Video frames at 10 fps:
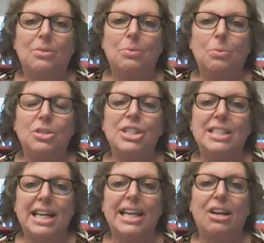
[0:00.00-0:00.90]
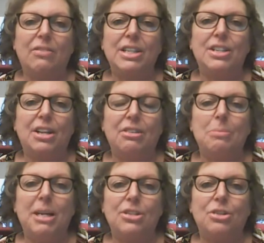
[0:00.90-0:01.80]
we'll just take care of each other and
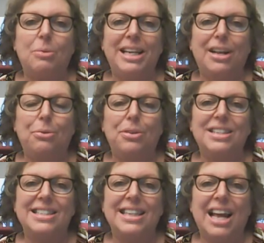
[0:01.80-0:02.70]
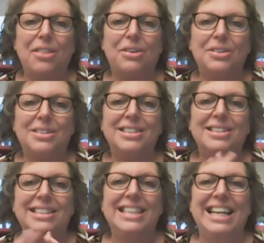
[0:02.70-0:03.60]
make sure we get through this together.
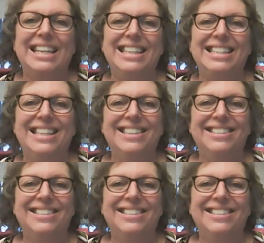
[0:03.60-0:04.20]
Take it easy.